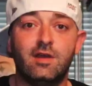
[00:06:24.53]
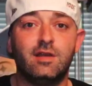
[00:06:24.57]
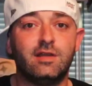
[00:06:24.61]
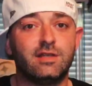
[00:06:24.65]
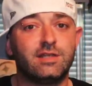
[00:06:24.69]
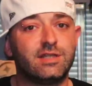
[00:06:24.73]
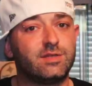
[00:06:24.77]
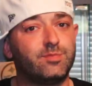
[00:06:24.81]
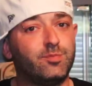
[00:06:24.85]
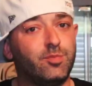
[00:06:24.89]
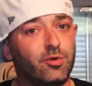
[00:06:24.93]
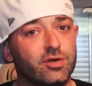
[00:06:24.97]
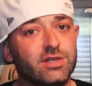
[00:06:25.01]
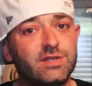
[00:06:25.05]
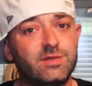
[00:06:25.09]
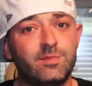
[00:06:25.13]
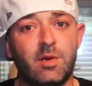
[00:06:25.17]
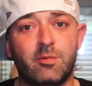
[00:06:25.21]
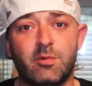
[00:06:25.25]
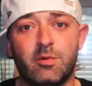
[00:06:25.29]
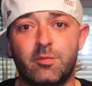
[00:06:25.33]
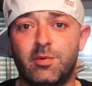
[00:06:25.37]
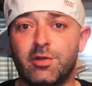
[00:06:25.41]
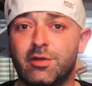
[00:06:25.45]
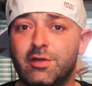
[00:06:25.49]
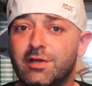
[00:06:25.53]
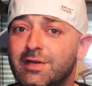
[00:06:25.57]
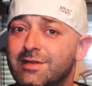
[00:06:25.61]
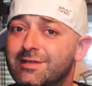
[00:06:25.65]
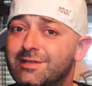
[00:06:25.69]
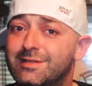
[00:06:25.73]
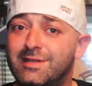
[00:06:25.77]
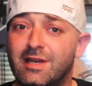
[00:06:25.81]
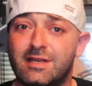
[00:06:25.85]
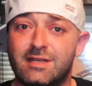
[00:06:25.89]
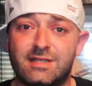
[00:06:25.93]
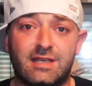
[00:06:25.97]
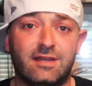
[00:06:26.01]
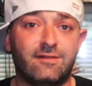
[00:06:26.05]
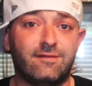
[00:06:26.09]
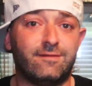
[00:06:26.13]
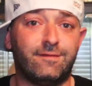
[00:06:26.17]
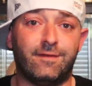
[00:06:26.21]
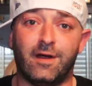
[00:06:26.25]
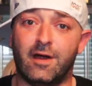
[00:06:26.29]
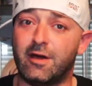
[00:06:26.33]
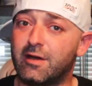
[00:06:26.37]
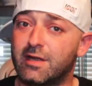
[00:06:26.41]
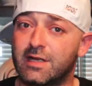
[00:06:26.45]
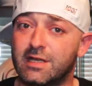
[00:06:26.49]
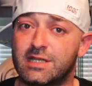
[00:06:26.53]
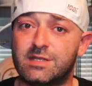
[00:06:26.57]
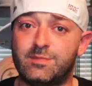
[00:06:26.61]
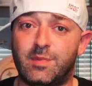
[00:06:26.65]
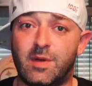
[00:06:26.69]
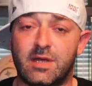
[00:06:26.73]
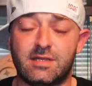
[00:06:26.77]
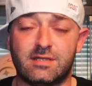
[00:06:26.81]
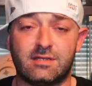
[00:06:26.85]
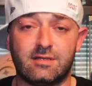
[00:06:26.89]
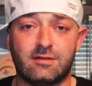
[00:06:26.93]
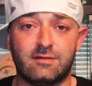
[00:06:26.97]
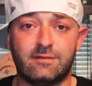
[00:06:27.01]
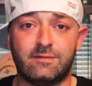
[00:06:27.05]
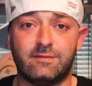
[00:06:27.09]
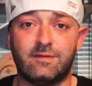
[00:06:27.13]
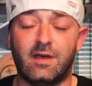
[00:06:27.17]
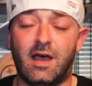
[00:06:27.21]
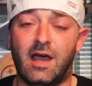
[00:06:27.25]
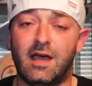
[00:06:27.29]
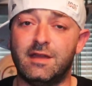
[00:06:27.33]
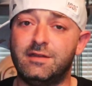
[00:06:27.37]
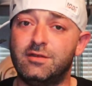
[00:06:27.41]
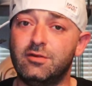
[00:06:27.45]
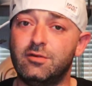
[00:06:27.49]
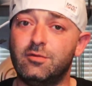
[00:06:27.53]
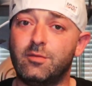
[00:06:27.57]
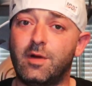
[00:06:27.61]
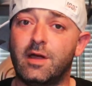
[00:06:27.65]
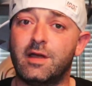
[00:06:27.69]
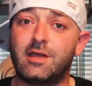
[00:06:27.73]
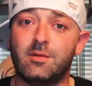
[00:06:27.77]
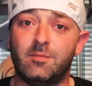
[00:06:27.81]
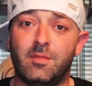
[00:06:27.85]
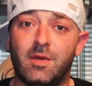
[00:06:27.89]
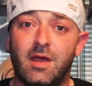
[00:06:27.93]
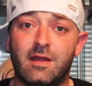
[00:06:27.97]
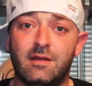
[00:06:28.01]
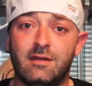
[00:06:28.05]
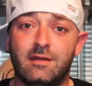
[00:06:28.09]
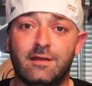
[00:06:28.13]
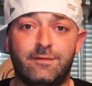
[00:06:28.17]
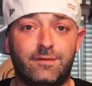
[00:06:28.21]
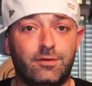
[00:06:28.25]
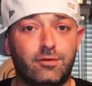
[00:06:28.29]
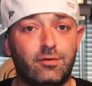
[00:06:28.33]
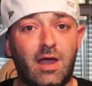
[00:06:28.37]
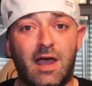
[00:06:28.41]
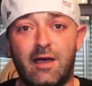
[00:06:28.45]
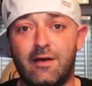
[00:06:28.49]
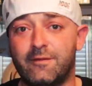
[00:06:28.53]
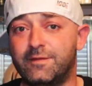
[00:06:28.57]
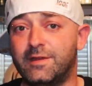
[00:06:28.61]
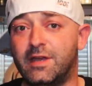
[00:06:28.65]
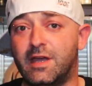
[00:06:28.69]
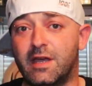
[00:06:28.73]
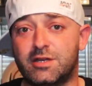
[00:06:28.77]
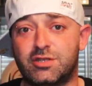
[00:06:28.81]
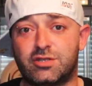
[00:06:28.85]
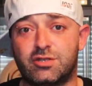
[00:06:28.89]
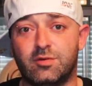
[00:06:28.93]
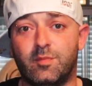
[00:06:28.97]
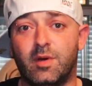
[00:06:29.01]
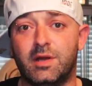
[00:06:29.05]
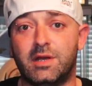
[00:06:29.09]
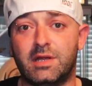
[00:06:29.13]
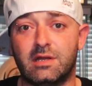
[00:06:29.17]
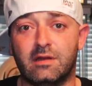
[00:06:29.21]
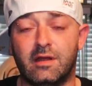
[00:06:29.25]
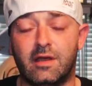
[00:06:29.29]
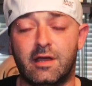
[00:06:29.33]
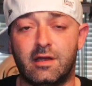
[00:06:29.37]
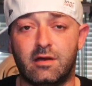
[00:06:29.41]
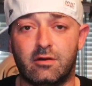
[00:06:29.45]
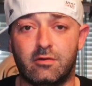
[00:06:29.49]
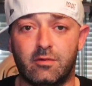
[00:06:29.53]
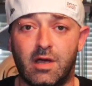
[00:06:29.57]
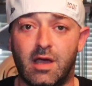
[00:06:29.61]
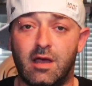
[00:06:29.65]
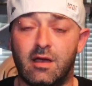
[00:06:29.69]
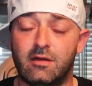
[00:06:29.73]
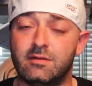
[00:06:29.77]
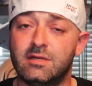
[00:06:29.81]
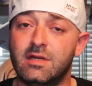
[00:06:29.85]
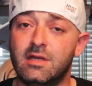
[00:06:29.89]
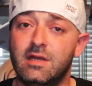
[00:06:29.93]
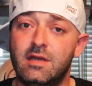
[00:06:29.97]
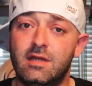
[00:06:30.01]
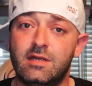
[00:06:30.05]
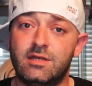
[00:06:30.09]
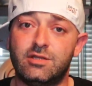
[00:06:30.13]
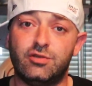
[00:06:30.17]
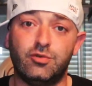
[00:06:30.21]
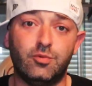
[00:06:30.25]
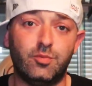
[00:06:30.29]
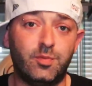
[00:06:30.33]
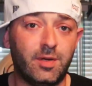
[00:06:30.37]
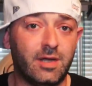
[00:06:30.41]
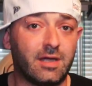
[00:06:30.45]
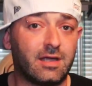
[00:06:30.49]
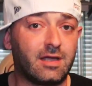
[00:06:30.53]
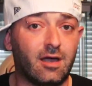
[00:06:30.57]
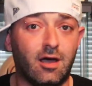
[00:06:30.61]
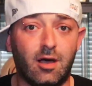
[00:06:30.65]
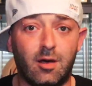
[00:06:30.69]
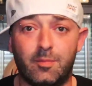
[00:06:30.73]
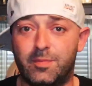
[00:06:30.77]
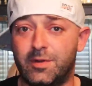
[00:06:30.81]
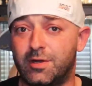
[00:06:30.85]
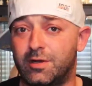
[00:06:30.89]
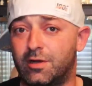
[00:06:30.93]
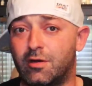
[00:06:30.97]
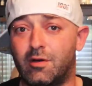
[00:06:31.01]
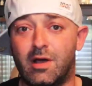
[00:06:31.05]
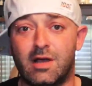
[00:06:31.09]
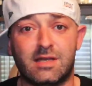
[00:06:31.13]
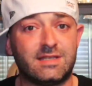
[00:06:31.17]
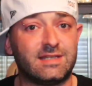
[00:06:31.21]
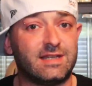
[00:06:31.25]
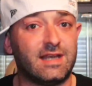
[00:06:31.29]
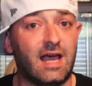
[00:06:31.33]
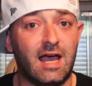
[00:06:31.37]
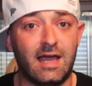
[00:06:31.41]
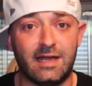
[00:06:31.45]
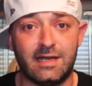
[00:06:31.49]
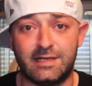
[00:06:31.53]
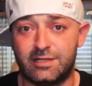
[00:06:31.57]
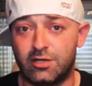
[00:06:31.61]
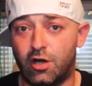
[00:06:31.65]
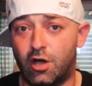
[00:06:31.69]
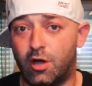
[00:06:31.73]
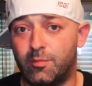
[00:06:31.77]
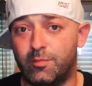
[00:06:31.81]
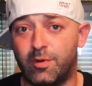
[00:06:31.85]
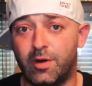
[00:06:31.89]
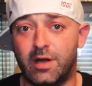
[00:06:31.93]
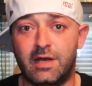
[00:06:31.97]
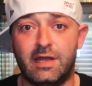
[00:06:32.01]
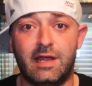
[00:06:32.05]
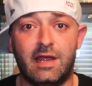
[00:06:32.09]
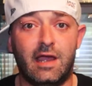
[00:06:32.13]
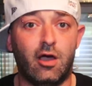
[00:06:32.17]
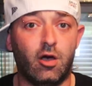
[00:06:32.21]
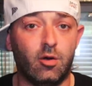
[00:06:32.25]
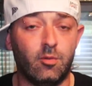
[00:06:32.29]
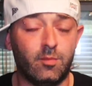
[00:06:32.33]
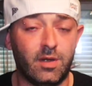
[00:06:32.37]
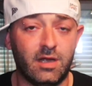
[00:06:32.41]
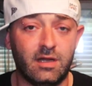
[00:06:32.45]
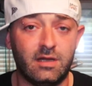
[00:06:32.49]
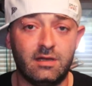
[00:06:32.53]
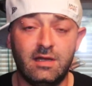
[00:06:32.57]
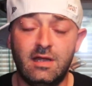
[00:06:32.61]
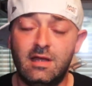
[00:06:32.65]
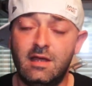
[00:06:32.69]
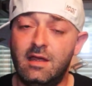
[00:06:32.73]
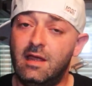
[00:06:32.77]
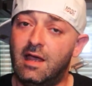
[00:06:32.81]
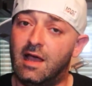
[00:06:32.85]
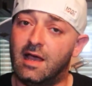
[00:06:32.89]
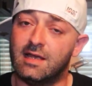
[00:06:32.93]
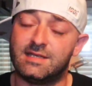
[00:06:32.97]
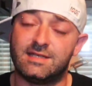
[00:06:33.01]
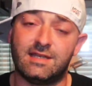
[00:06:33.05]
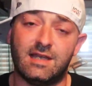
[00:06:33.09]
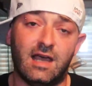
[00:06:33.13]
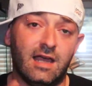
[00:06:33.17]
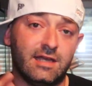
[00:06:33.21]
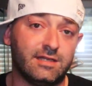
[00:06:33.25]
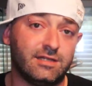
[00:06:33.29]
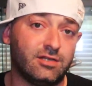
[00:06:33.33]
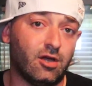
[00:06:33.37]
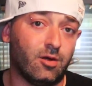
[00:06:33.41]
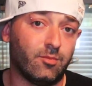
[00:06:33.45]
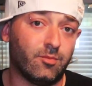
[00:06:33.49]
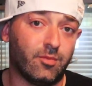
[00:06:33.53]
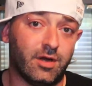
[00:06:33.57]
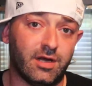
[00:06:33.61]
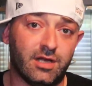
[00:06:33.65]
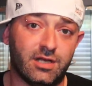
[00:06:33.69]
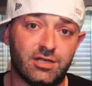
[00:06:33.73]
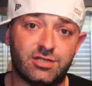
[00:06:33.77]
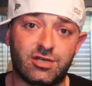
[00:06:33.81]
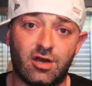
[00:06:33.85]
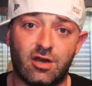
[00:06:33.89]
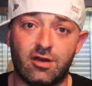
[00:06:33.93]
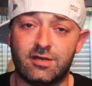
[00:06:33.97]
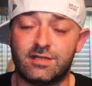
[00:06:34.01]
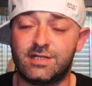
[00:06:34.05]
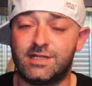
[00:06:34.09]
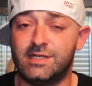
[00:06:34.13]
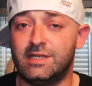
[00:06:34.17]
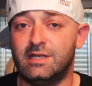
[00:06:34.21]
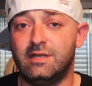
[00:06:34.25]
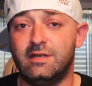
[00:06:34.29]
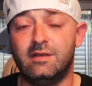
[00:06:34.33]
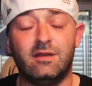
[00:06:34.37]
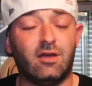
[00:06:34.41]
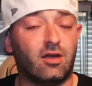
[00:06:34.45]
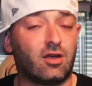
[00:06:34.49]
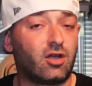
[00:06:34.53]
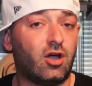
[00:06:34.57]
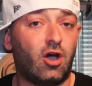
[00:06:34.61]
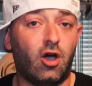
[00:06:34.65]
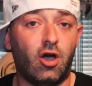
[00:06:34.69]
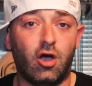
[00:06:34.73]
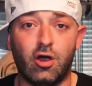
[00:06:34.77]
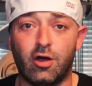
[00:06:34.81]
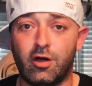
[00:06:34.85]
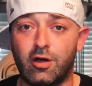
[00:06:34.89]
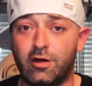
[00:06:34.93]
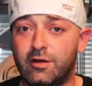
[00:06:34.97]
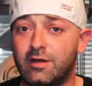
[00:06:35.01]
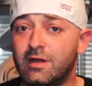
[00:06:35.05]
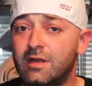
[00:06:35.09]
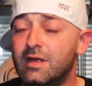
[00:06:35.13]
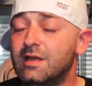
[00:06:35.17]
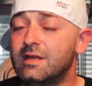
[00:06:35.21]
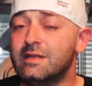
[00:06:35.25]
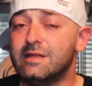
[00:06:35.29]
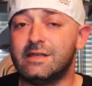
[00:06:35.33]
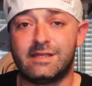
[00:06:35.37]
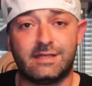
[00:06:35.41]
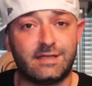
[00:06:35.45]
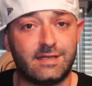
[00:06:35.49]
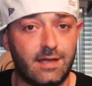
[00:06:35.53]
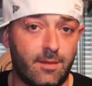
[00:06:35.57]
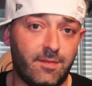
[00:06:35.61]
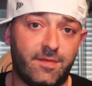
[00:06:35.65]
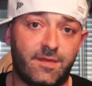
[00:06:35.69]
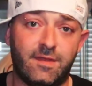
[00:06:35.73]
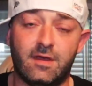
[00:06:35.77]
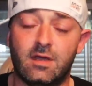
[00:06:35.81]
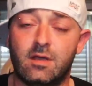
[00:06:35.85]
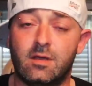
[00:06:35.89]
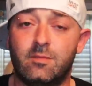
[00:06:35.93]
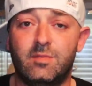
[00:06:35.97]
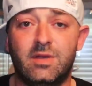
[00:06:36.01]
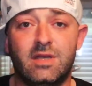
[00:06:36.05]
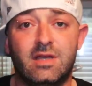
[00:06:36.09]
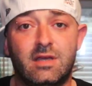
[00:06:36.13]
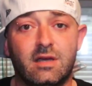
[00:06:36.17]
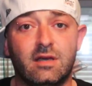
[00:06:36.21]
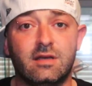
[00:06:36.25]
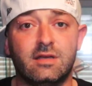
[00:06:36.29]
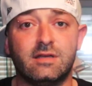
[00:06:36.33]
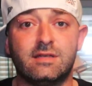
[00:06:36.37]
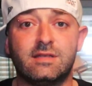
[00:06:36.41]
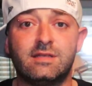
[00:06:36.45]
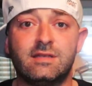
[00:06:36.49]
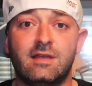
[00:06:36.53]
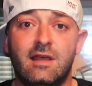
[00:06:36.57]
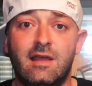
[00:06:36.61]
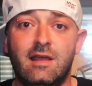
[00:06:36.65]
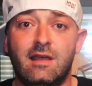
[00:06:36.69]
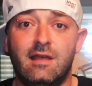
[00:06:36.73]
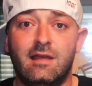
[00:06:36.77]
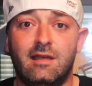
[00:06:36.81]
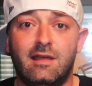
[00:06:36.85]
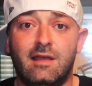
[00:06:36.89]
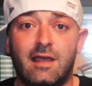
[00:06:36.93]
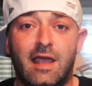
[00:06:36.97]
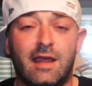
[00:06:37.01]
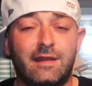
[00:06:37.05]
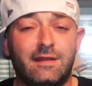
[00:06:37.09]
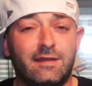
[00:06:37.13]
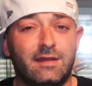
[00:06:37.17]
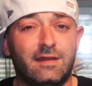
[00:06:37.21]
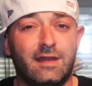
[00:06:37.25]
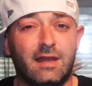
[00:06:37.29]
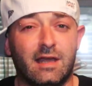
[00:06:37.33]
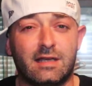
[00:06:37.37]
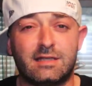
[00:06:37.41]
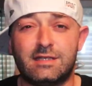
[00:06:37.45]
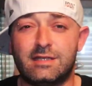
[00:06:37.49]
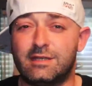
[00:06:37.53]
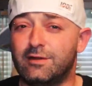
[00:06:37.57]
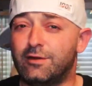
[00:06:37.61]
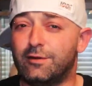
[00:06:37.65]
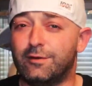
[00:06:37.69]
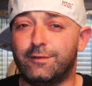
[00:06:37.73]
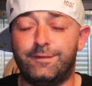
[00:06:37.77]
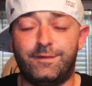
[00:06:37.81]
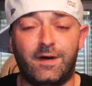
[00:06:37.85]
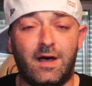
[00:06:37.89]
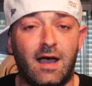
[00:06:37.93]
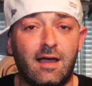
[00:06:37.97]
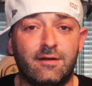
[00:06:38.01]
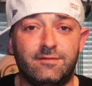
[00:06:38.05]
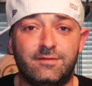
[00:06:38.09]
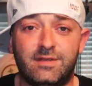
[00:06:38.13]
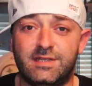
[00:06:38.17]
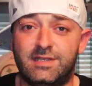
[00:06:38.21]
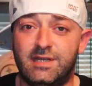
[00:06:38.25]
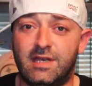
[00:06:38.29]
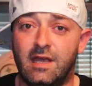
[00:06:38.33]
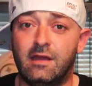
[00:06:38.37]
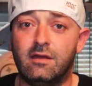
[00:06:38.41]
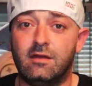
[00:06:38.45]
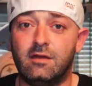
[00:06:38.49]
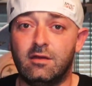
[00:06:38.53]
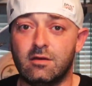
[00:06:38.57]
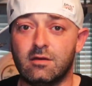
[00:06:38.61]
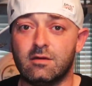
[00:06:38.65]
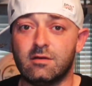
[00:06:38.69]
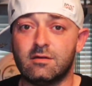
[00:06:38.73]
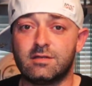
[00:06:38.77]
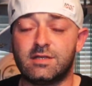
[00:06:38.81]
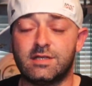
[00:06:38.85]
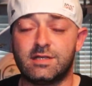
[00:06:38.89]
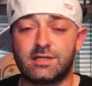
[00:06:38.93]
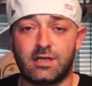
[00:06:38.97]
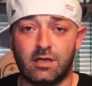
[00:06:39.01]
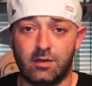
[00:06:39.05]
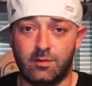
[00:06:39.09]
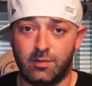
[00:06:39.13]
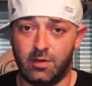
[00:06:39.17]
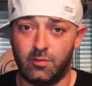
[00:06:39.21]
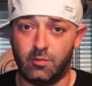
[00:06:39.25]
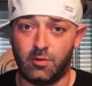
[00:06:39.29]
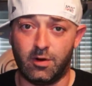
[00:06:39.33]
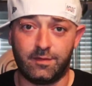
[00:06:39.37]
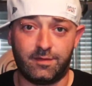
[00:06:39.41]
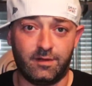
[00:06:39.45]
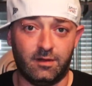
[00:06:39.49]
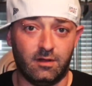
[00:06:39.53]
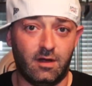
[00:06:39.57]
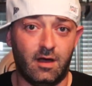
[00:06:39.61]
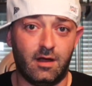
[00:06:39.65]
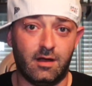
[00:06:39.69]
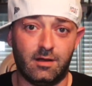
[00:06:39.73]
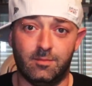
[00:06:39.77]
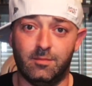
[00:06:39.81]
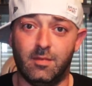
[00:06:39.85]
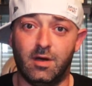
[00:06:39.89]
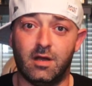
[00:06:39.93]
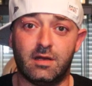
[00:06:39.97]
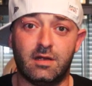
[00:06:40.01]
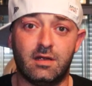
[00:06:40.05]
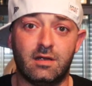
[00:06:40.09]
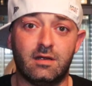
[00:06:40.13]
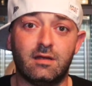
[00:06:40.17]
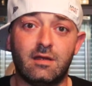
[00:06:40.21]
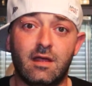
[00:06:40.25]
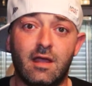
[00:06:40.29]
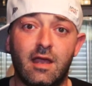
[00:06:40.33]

Sports memorabilia does get very expensive. I do recommend if you have the extra money laying around to pick up, you know, a signed Tom Brady helmet, a signed Tom Brady jersey, a card, something, because in the next, you know, five to ten years, it's going to be worth a lot of money.